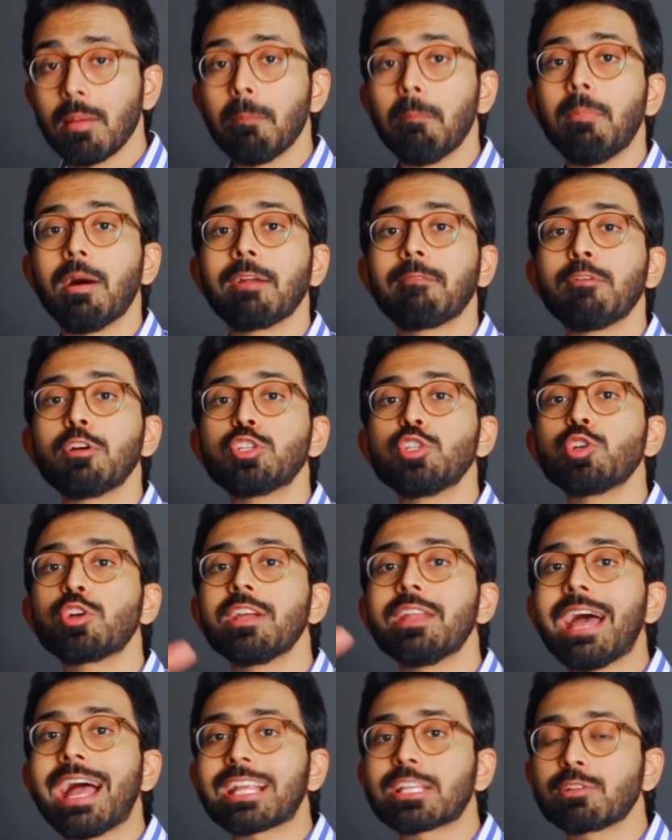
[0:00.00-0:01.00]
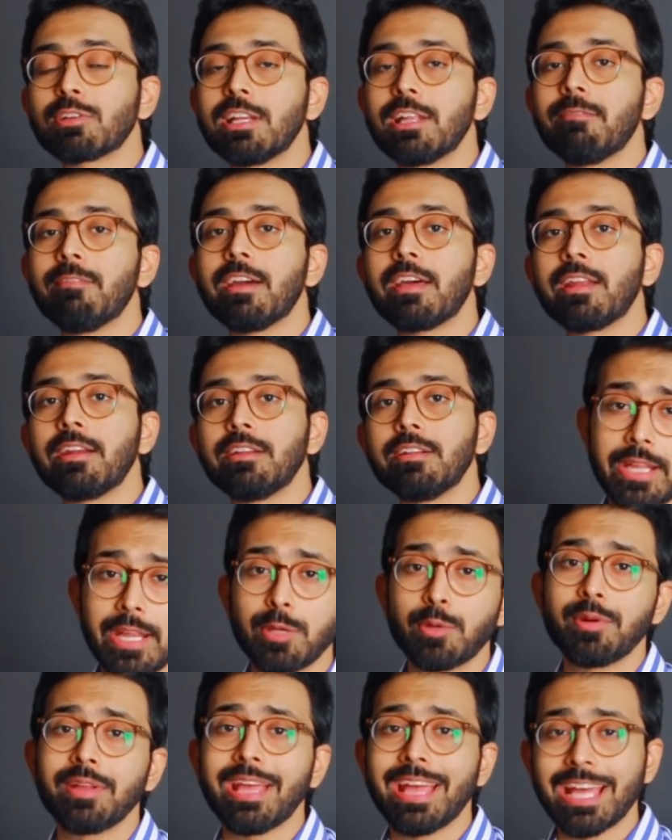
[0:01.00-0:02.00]
but which you can actually wear in
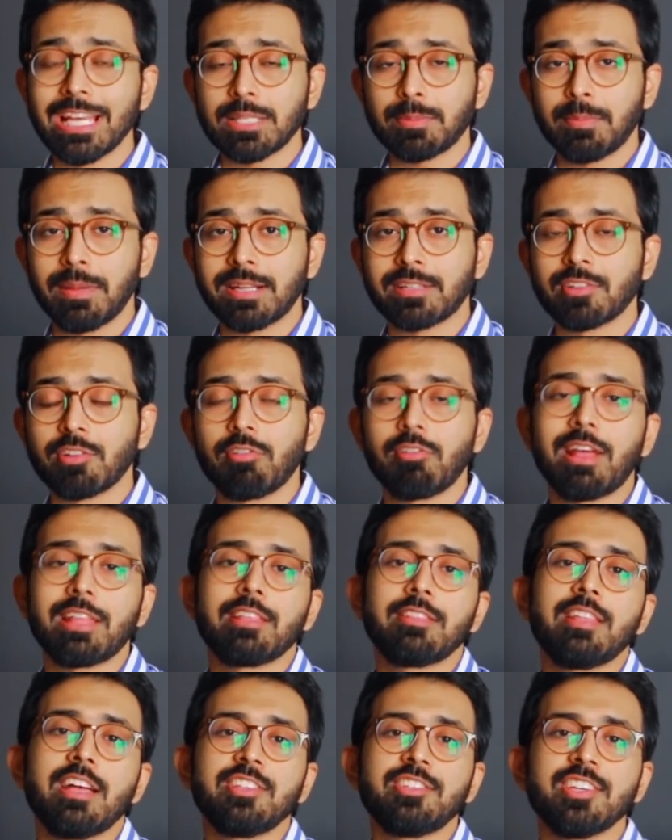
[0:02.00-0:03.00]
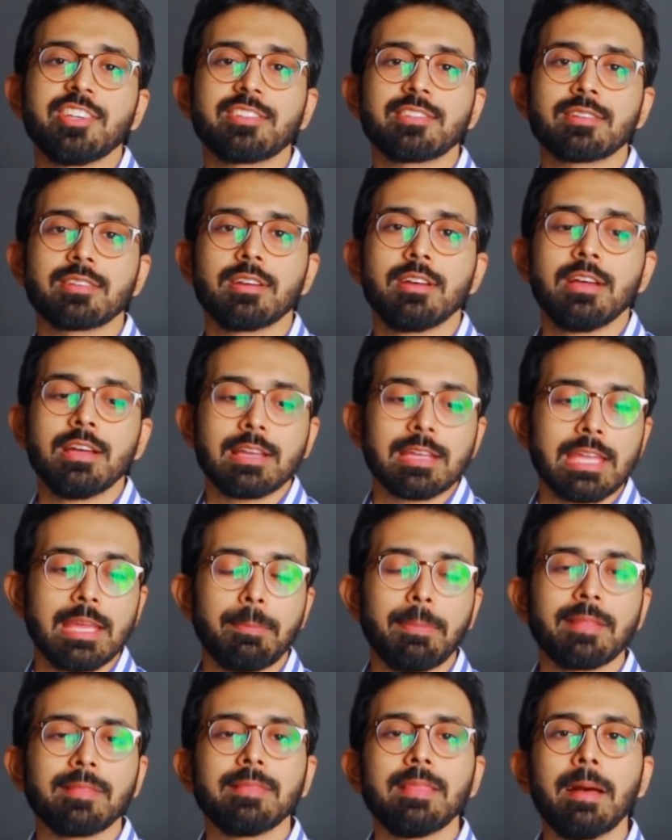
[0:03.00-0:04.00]
day-to-day -day aspects rather than just
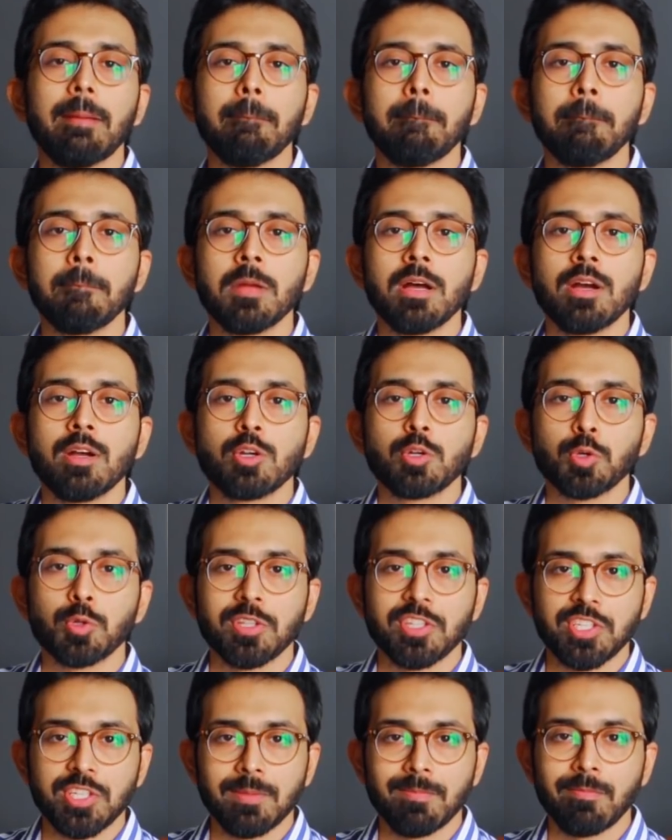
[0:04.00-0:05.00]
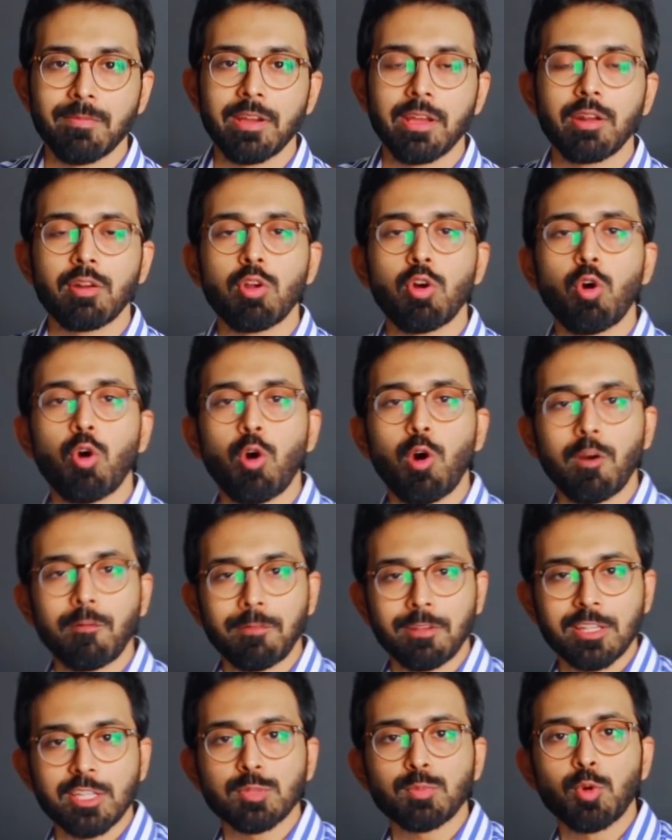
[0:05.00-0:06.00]
keeping them to the gym wear or
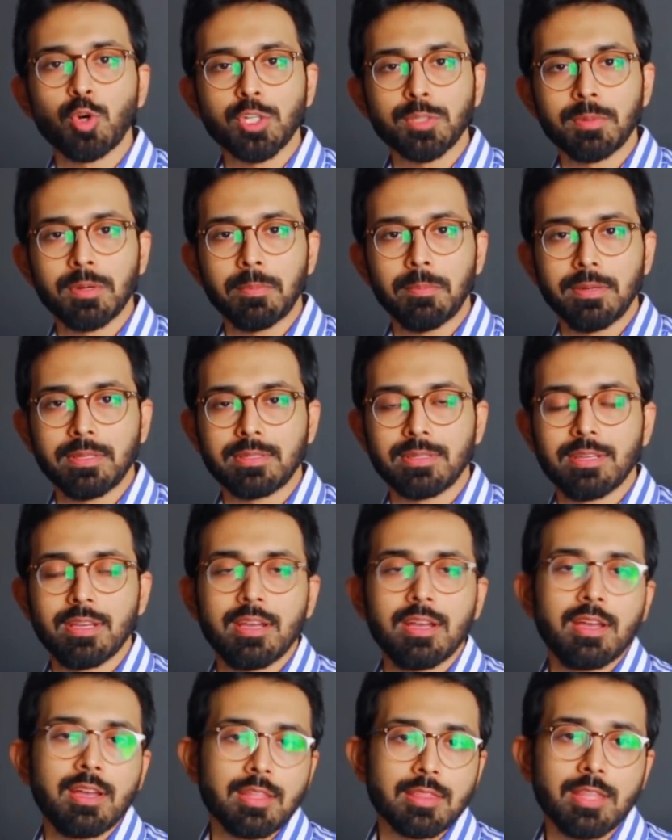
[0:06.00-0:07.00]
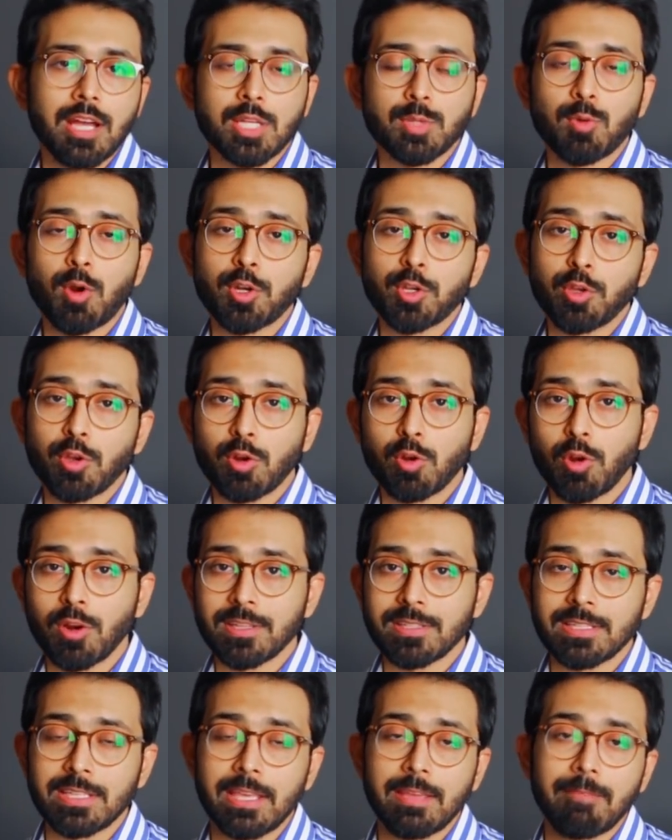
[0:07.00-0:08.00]
for the sports purpose. That's what you're gonna
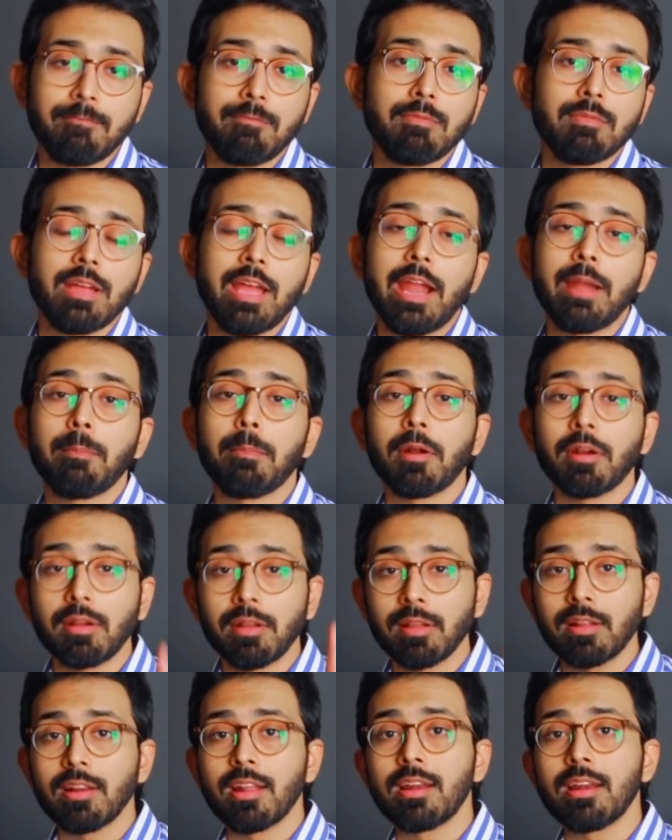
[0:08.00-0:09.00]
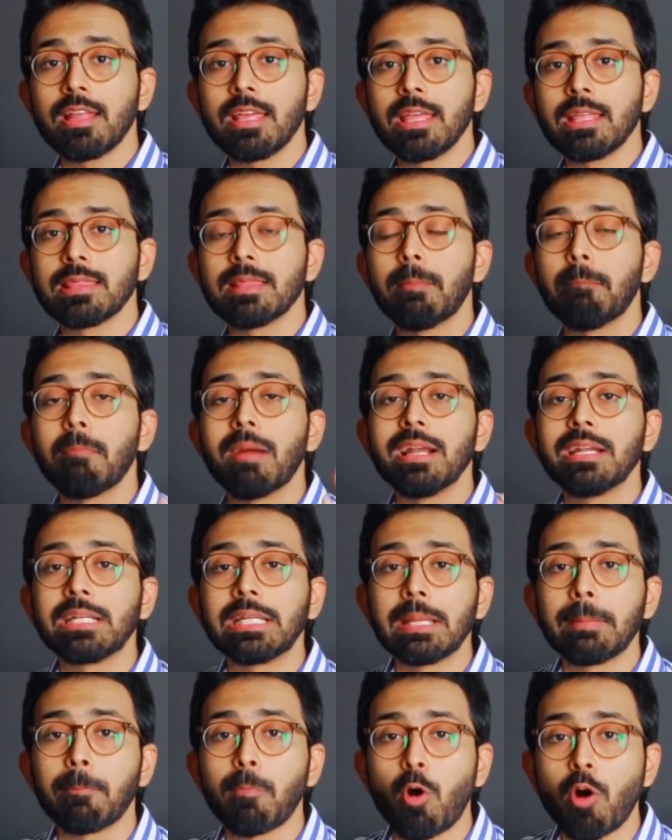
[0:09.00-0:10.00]
see and particularly the
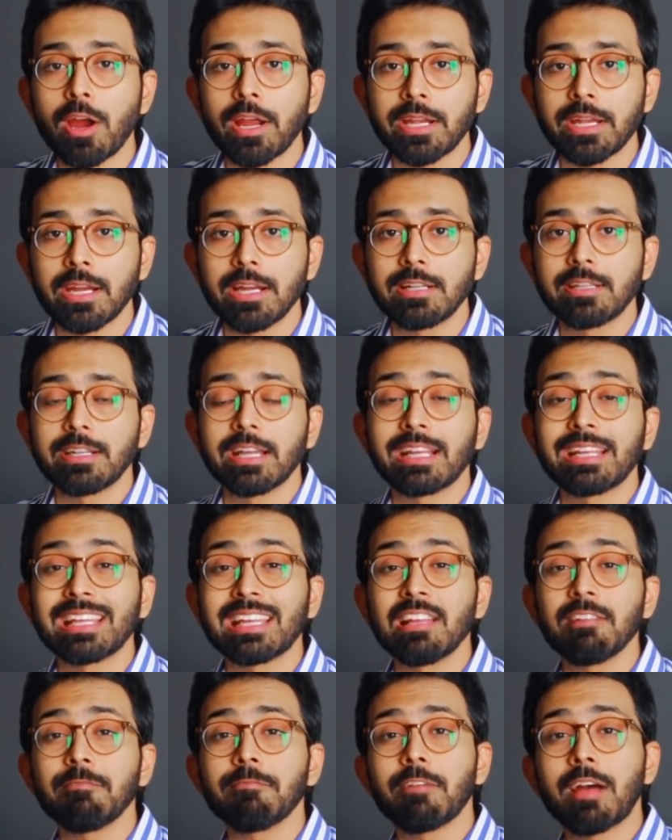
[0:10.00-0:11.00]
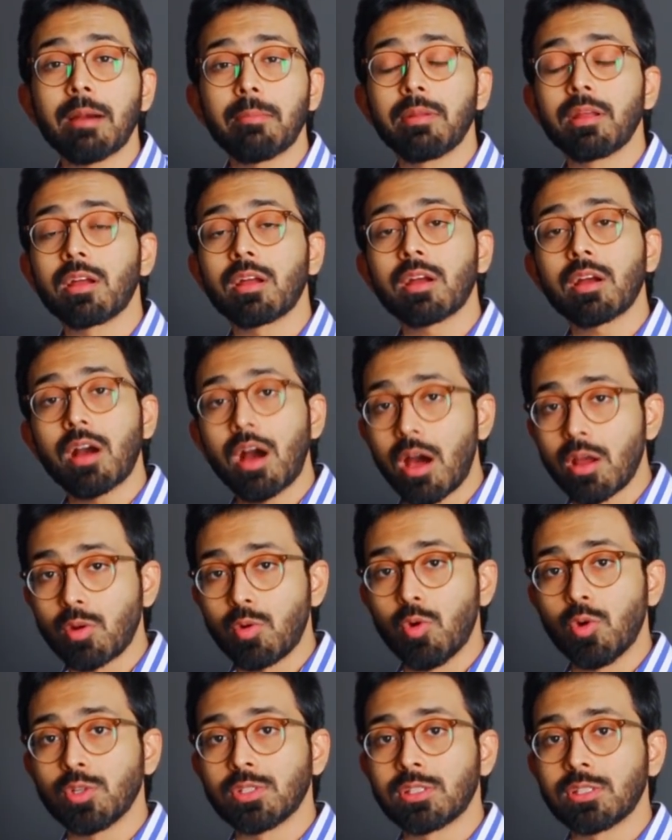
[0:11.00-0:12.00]
multi-pocketed technical fabric
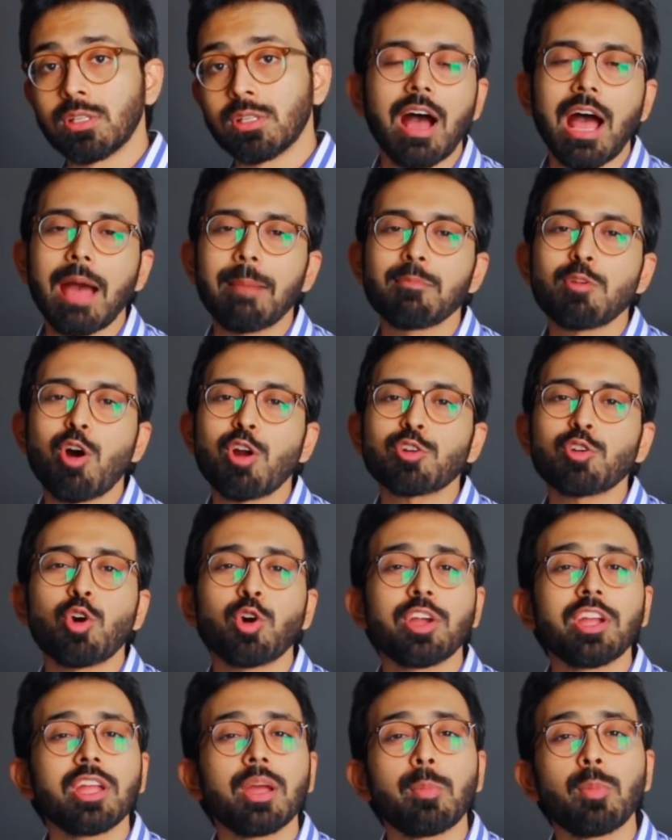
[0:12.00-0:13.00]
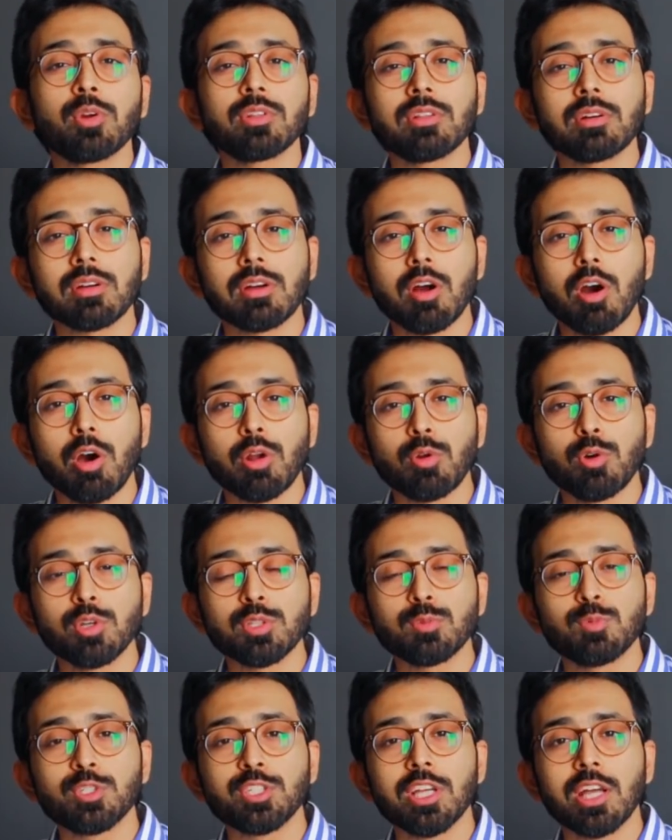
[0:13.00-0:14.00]
cargos. I'm not talking about the cargos
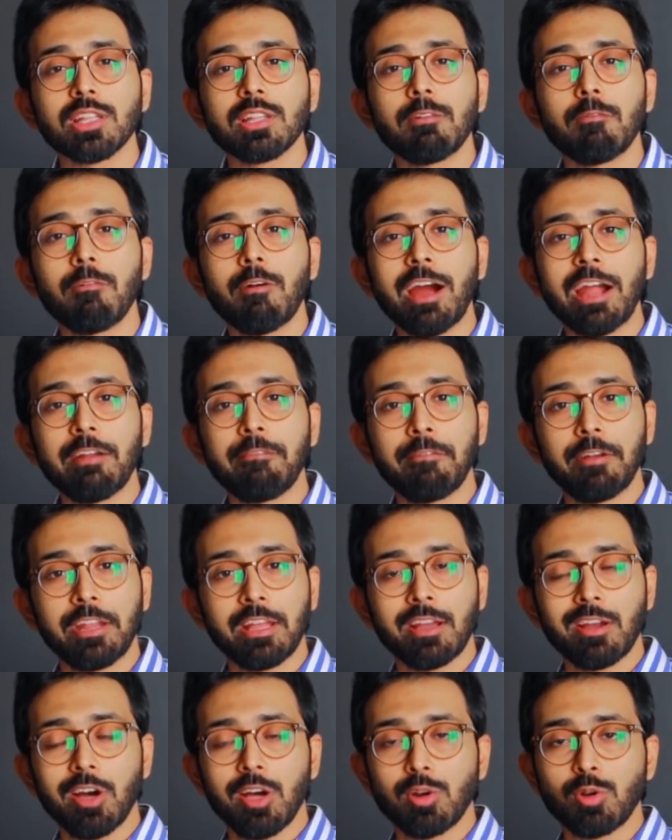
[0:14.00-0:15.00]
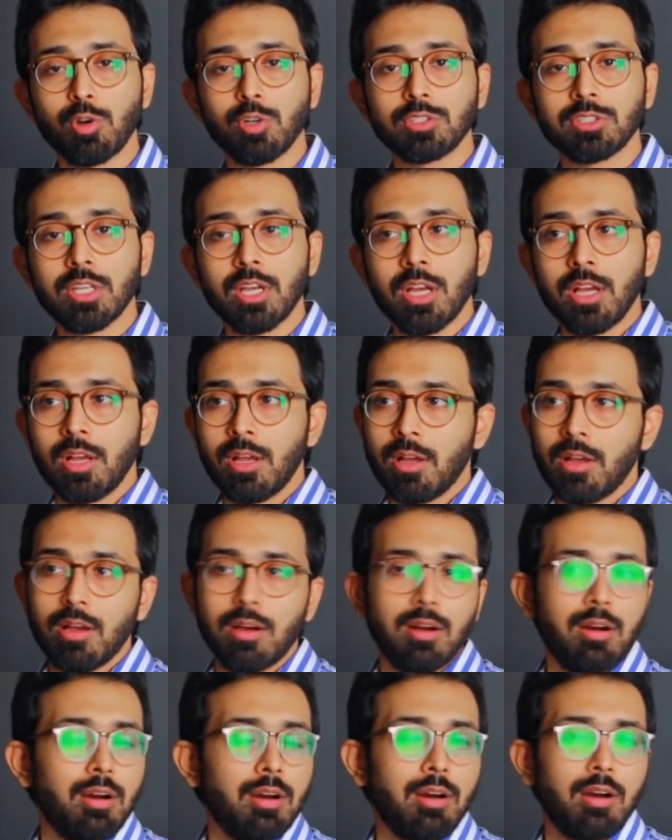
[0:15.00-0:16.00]
which are the wide fitting cargos
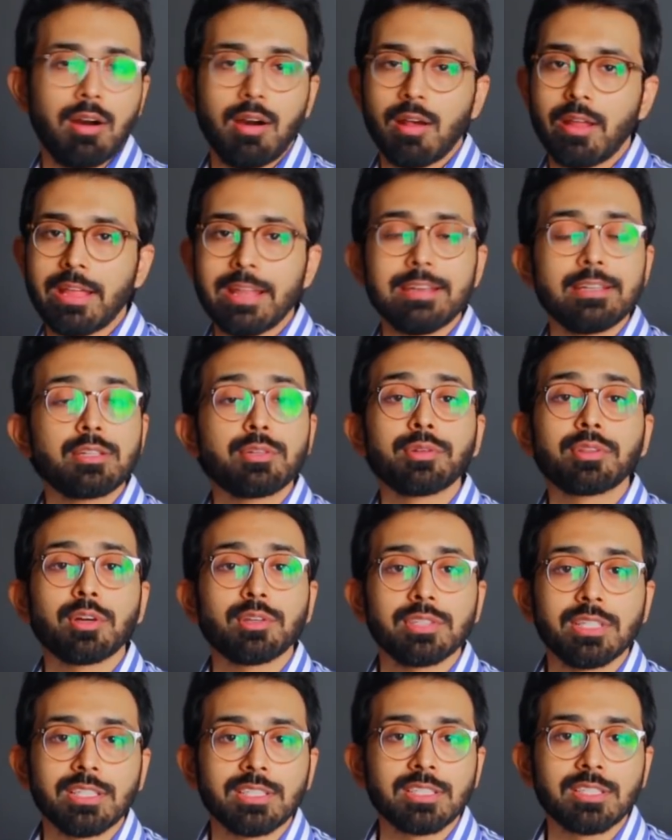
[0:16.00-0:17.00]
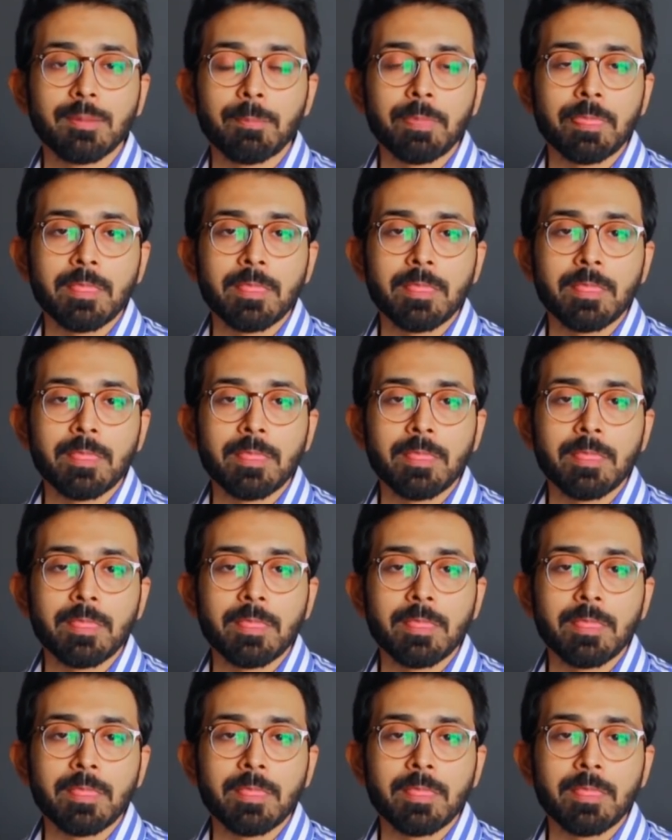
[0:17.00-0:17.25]
uh, in 2000s.